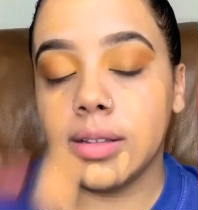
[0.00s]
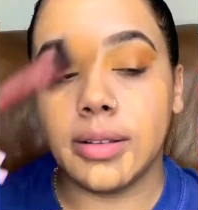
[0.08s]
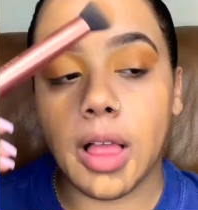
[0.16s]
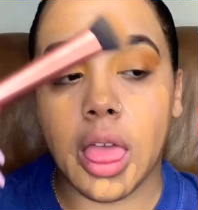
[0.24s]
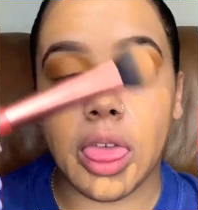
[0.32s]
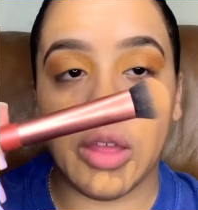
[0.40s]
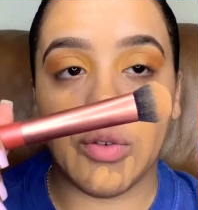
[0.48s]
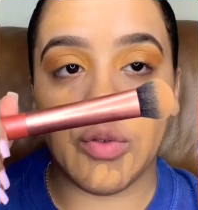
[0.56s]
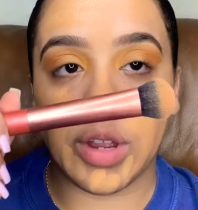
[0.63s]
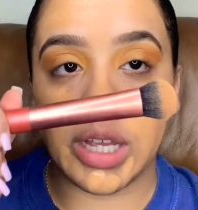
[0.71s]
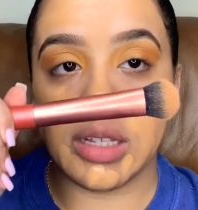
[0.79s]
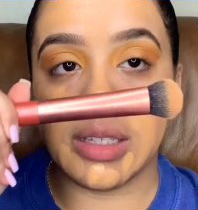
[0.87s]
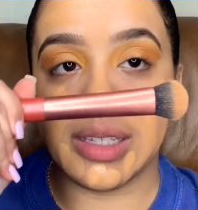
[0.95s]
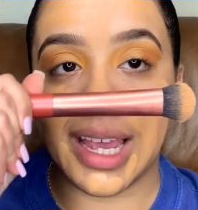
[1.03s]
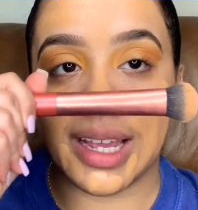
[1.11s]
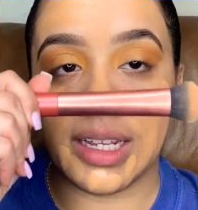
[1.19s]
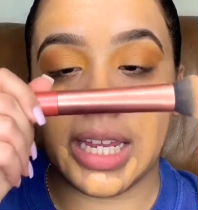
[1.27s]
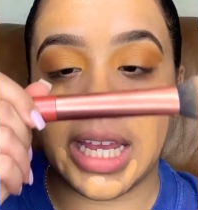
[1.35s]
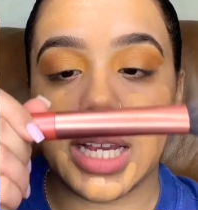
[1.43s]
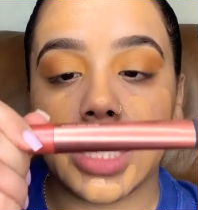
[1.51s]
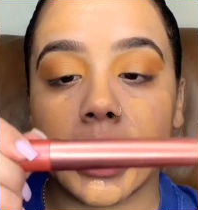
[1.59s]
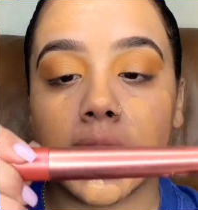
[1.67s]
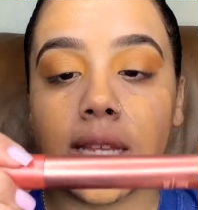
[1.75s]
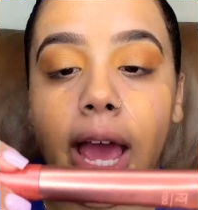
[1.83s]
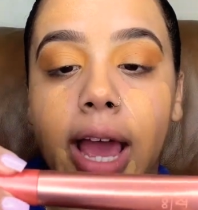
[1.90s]
The Real
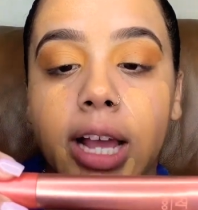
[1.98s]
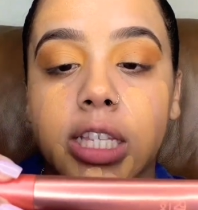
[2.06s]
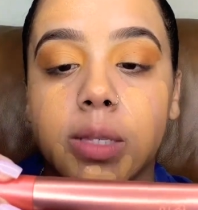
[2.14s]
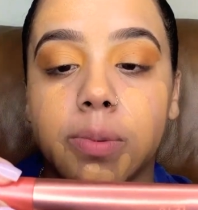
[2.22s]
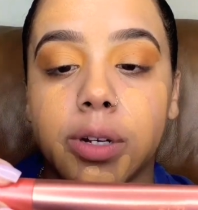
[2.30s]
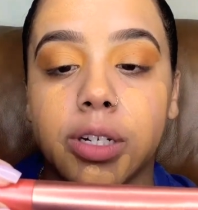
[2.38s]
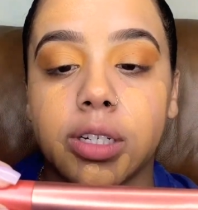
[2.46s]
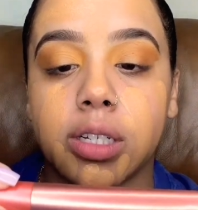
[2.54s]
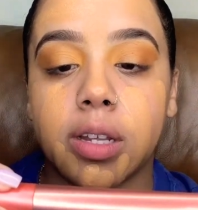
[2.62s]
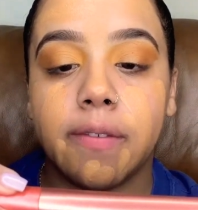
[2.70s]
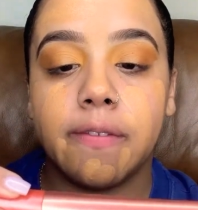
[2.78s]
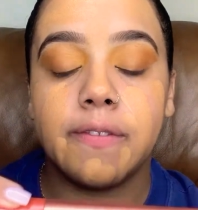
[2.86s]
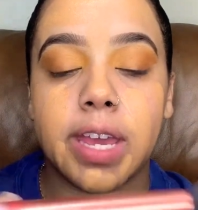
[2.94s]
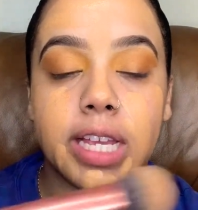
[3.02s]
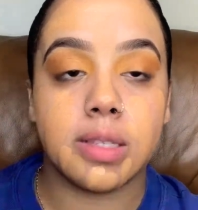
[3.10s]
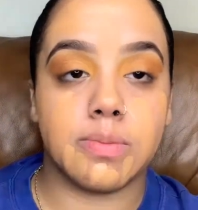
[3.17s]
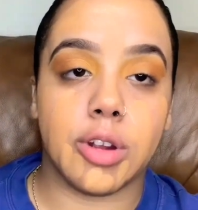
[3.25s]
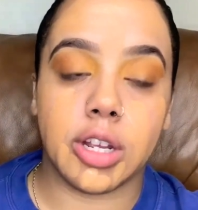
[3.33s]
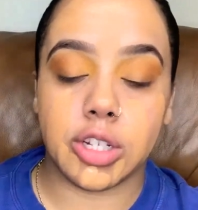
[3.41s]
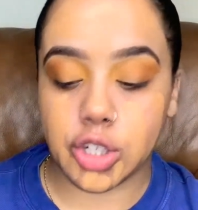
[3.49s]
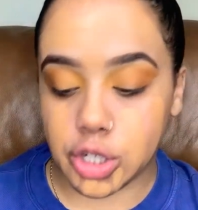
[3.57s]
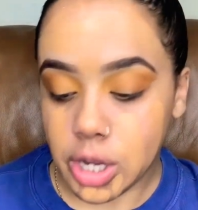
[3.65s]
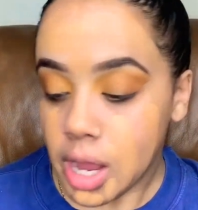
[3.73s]
Techniques Expert Face Brush.